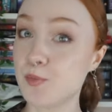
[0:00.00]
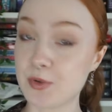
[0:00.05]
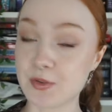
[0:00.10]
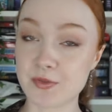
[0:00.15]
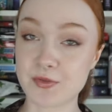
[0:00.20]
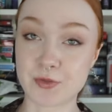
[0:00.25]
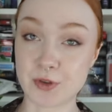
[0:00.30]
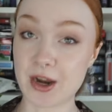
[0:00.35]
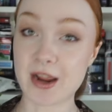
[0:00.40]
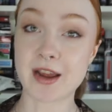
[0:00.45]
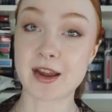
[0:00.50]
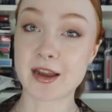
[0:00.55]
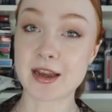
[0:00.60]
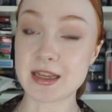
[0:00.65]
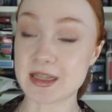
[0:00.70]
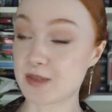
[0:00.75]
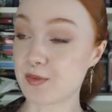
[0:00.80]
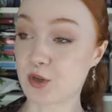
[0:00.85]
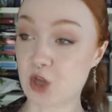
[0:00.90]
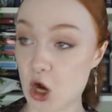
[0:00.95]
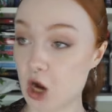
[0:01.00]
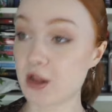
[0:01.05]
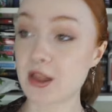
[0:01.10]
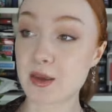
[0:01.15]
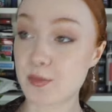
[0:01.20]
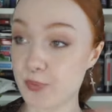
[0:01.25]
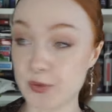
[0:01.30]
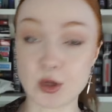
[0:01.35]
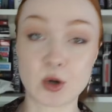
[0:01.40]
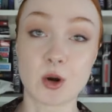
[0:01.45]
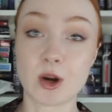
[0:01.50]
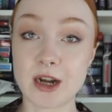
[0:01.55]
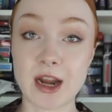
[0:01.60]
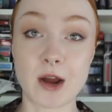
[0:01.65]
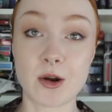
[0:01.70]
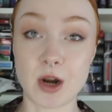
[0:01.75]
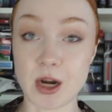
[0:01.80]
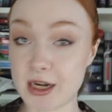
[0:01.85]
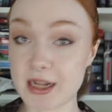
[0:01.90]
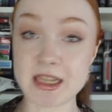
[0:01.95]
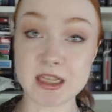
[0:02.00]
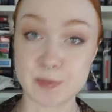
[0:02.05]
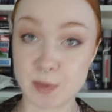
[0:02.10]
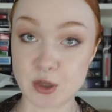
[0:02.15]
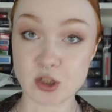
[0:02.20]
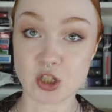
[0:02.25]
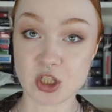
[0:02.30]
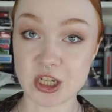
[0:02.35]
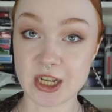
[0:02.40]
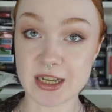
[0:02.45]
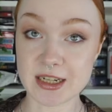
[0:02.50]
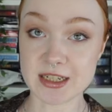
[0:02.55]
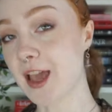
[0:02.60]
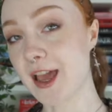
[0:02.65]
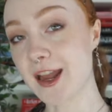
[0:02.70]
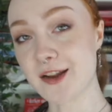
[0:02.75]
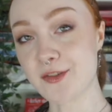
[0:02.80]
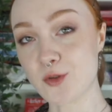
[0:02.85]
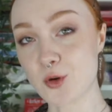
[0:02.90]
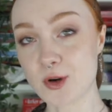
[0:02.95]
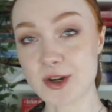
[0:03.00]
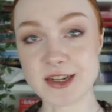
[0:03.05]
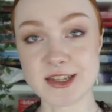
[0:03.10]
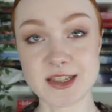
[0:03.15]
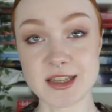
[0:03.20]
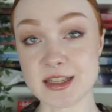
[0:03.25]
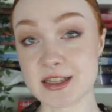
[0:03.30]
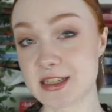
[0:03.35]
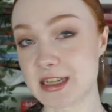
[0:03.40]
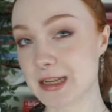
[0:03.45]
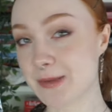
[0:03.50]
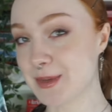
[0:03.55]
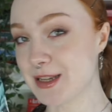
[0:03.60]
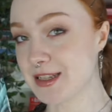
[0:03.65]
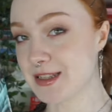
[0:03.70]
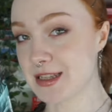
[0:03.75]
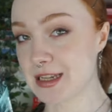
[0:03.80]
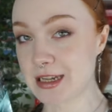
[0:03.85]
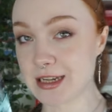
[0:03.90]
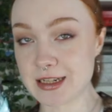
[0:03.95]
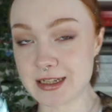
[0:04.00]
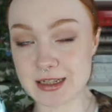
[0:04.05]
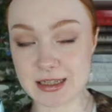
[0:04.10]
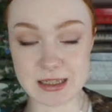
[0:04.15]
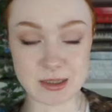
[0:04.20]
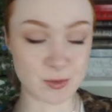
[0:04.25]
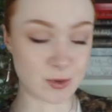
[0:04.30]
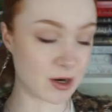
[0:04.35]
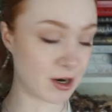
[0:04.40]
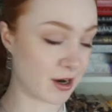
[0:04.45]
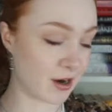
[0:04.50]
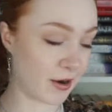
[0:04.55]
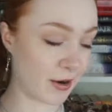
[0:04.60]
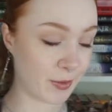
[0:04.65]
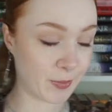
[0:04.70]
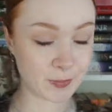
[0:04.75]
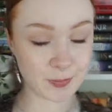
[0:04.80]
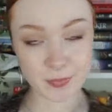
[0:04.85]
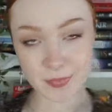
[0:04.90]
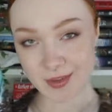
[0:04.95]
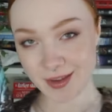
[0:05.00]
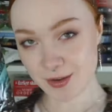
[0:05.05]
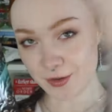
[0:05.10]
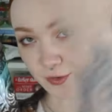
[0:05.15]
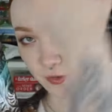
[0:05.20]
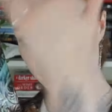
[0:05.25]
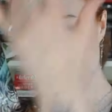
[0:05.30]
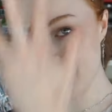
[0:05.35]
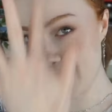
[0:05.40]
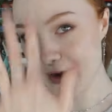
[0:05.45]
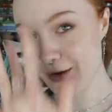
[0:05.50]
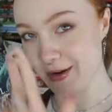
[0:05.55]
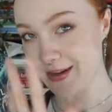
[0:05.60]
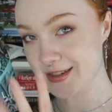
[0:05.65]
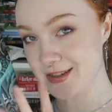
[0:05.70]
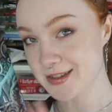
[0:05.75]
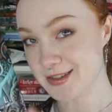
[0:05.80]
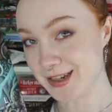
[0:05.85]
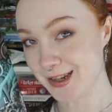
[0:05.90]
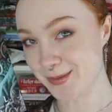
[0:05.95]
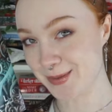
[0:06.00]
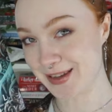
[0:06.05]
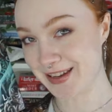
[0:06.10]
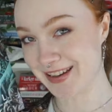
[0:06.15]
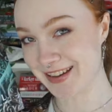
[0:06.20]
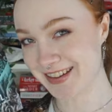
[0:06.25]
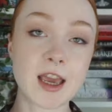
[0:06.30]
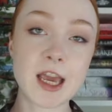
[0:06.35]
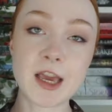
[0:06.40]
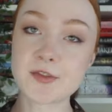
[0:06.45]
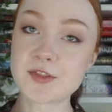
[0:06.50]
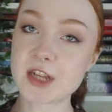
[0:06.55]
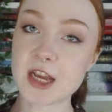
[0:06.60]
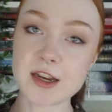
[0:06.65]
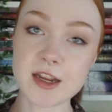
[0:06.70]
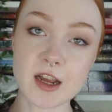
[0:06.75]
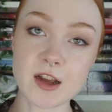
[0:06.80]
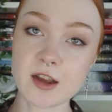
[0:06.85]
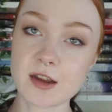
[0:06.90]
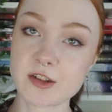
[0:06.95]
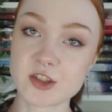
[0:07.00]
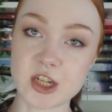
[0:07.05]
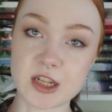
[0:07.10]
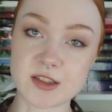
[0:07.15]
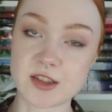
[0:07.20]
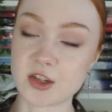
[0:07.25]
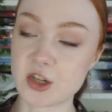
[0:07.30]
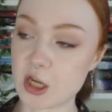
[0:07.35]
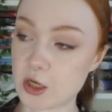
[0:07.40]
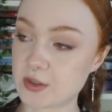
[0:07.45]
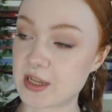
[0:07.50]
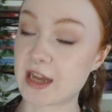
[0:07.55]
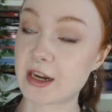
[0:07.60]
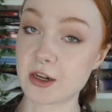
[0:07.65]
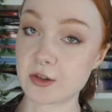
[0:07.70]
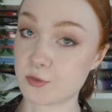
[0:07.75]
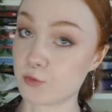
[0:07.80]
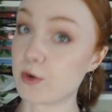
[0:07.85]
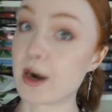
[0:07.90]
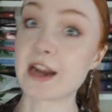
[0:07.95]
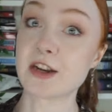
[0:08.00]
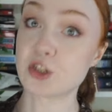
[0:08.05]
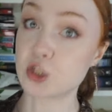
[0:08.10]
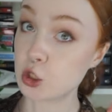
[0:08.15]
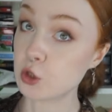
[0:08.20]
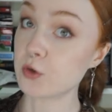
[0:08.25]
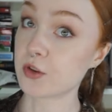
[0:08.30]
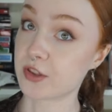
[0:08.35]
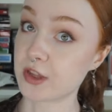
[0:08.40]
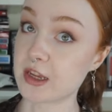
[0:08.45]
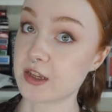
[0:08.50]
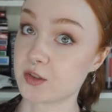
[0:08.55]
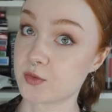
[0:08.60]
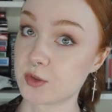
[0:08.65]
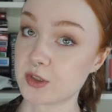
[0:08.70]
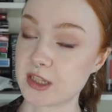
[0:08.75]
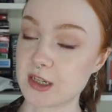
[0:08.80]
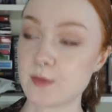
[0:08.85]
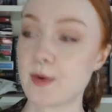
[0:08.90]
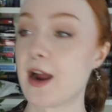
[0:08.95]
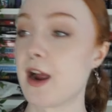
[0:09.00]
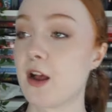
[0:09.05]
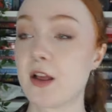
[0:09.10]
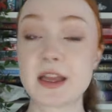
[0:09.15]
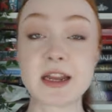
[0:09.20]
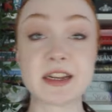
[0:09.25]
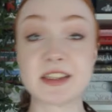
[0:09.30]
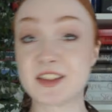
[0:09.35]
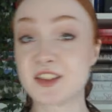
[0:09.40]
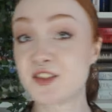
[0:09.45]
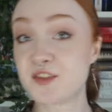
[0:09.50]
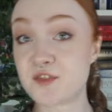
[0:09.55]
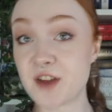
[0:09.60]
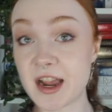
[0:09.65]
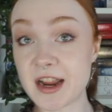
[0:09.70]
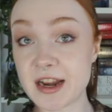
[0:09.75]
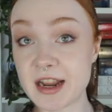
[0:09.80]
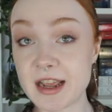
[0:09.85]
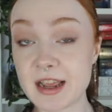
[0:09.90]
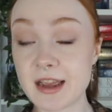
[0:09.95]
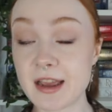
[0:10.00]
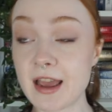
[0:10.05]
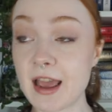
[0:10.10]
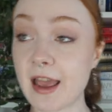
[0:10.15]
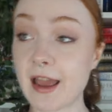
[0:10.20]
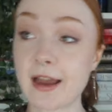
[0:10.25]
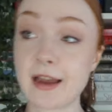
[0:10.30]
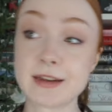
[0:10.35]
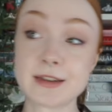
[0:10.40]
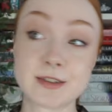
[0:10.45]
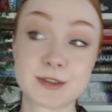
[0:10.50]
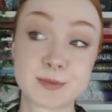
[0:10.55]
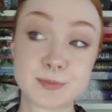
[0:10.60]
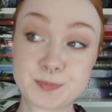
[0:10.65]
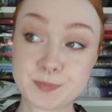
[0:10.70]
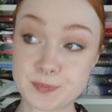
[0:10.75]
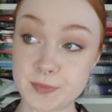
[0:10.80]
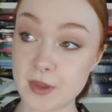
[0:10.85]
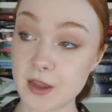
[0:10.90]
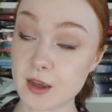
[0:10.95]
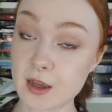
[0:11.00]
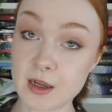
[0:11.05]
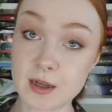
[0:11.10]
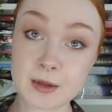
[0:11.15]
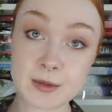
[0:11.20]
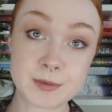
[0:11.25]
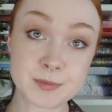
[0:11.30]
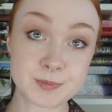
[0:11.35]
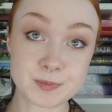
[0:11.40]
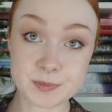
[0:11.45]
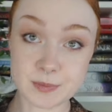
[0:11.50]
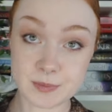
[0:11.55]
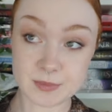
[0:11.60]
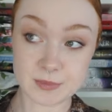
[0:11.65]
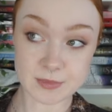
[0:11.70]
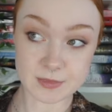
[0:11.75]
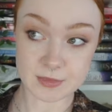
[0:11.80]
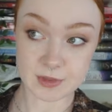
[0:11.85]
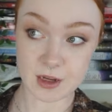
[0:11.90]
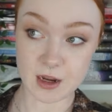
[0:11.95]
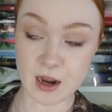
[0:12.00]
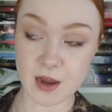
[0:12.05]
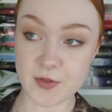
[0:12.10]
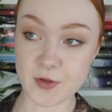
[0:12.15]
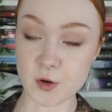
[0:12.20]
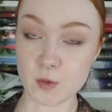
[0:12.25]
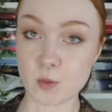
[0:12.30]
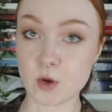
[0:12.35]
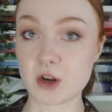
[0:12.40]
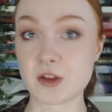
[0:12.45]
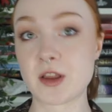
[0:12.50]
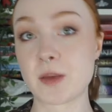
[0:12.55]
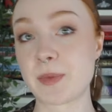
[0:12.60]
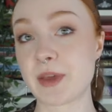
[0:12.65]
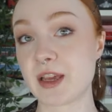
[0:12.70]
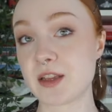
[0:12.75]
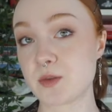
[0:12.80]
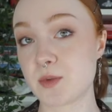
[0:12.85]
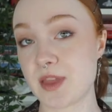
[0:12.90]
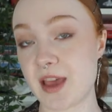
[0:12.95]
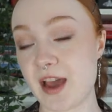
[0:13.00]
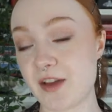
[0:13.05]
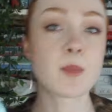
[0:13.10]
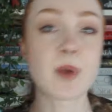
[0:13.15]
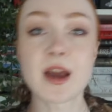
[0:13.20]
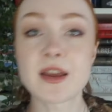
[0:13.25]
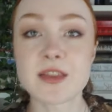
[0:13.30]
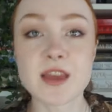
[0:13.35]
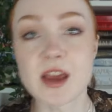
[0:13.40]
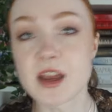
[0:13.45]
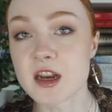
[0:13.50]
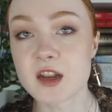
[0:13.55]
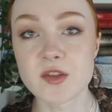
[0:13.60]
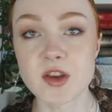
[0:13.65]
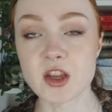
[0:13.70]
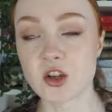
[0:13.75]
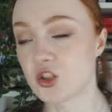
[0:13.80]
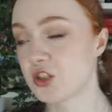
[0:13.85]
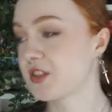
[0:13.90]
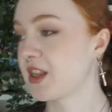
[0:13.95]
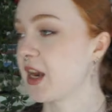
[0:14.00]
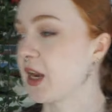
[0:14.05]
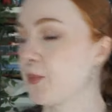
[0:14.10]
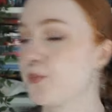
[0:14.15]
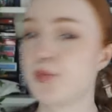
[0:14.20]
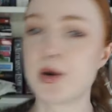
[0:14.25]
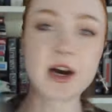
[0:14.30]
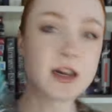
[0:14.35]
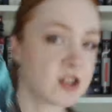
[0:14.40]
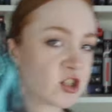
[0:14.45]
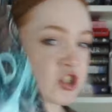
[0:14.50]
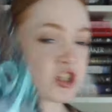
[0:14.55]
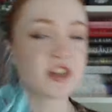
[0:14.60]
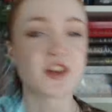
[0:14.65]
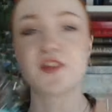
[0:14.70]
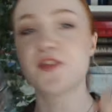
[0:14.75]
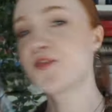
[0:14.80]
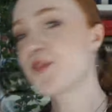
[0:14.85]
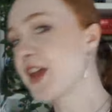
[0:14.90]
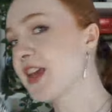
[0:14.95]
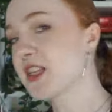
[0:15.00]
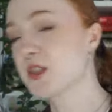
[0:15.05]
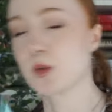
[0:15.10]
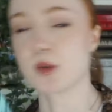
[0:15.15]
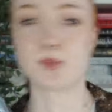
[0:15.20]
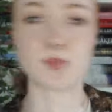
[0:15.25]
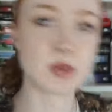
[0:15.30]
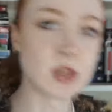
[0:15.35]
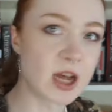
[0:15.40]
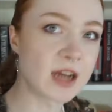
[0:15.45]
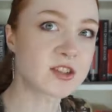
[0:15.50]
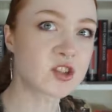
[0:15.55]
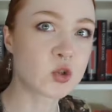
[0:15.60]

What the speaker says: Freya is calling Bjorn out on his bullshit. And of course the steamy scenes were very steamy. If Danielle L. Jensen knows how to write two things really well, it is fighting and other word that begins with F. By the end of it, you're just getting punched in the face with plot